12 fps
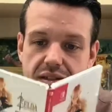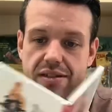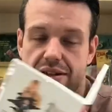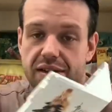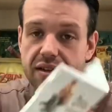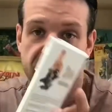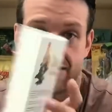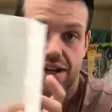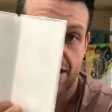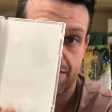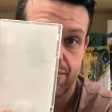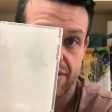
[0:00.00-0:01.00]
Nothing
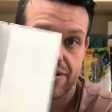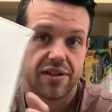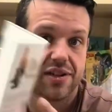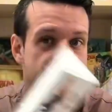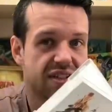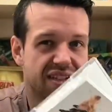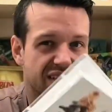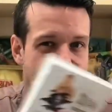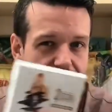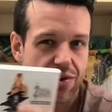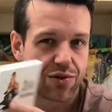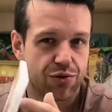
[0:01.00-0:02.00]
inside, but still a
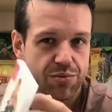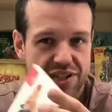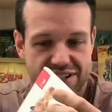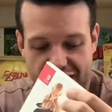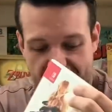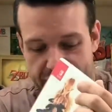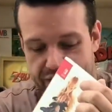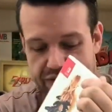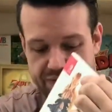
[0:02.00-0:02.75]
very cool piece to have.